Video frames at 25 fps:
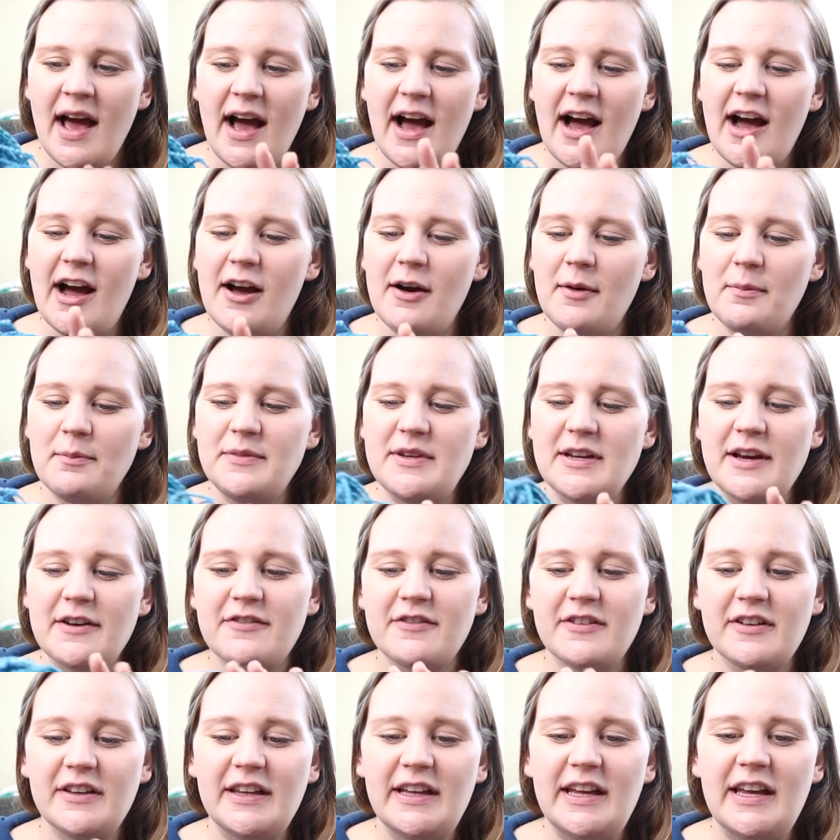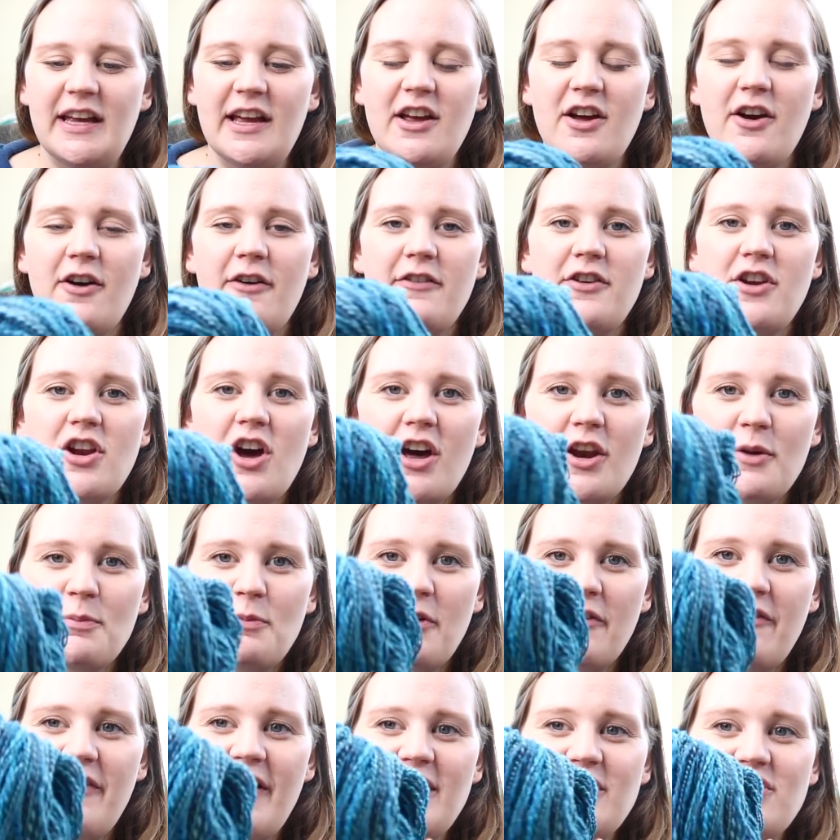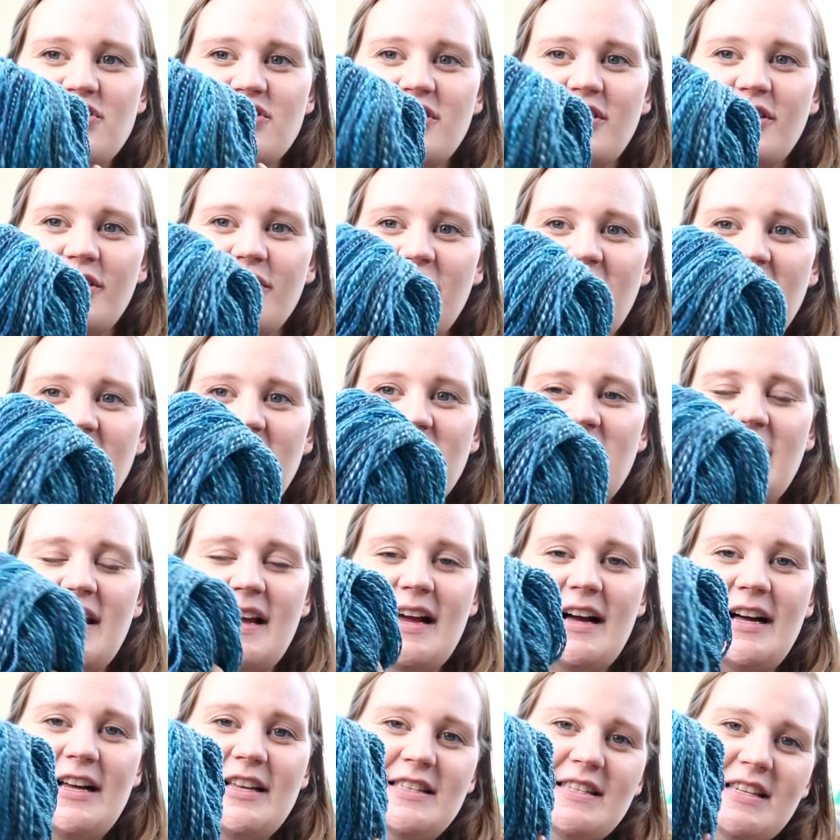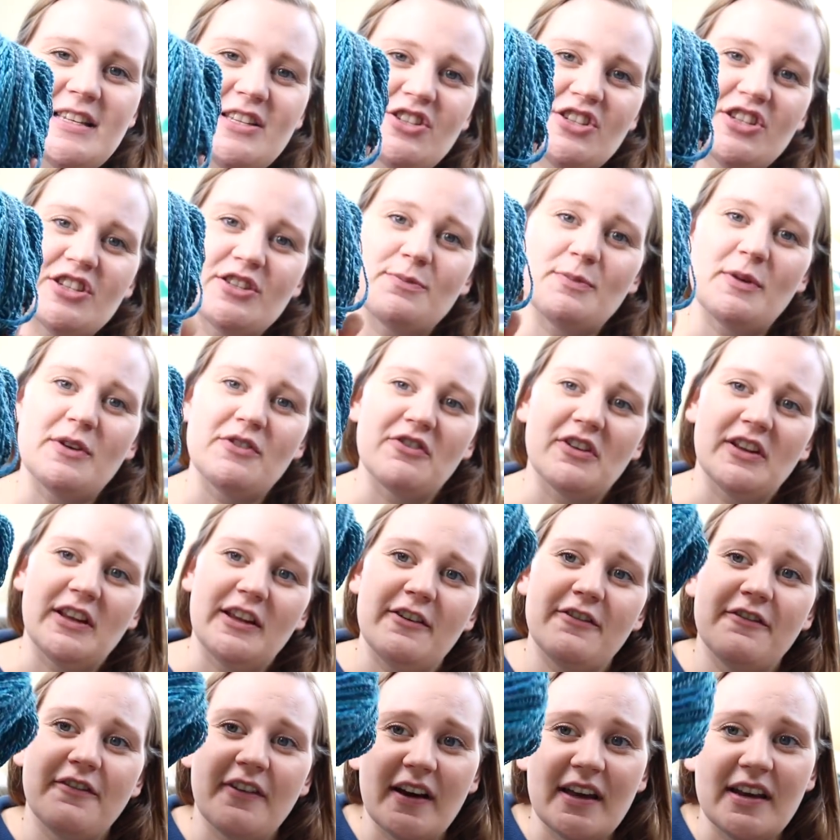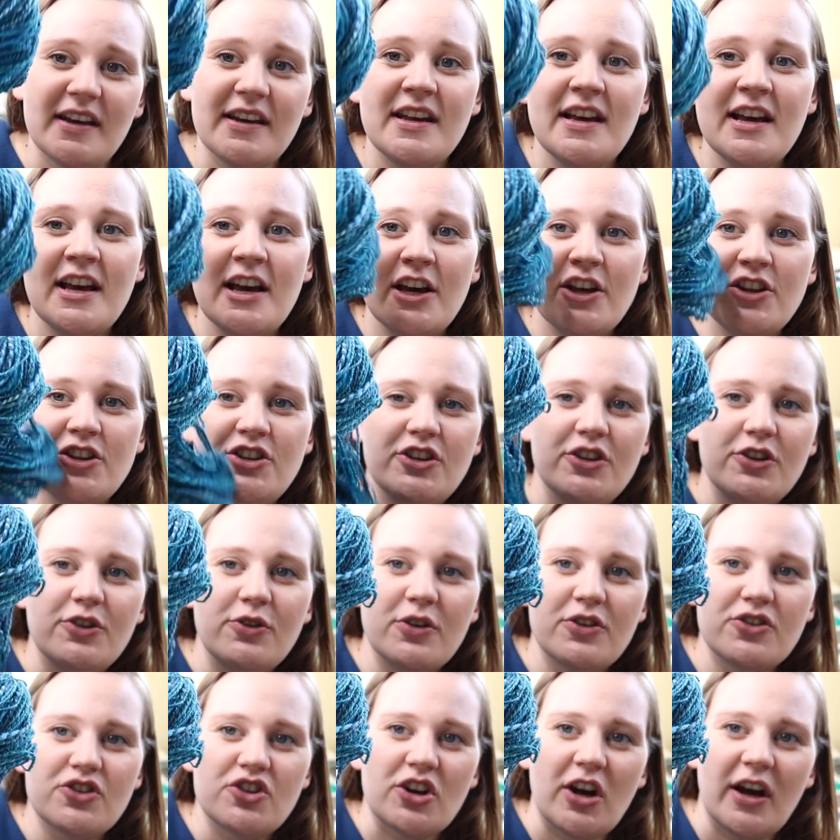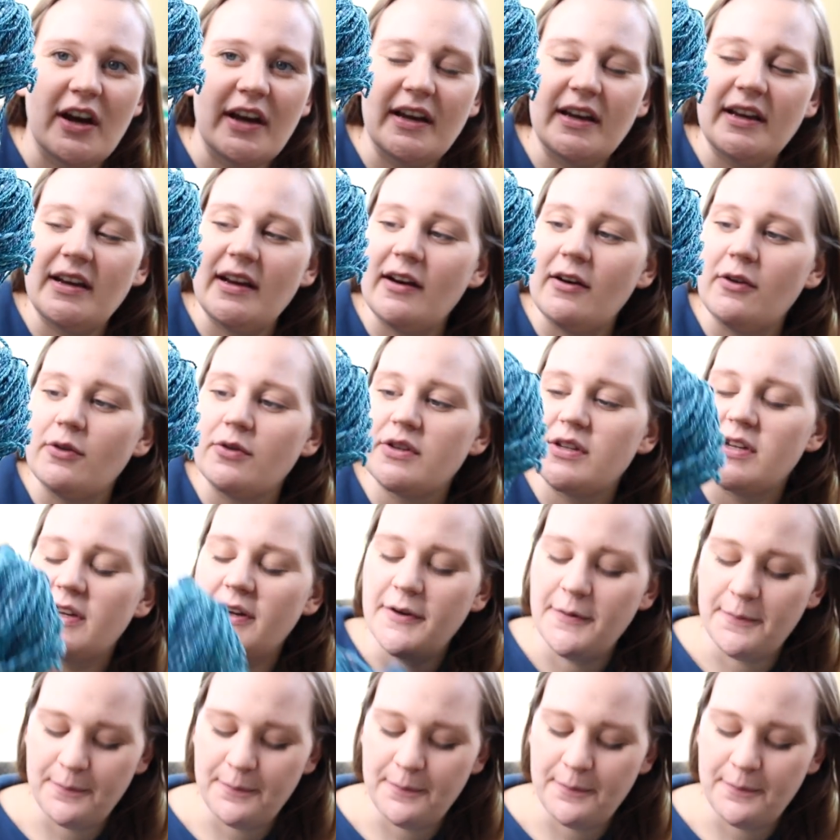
Definitely not a professional or anything else. It's just been really fun to try it out.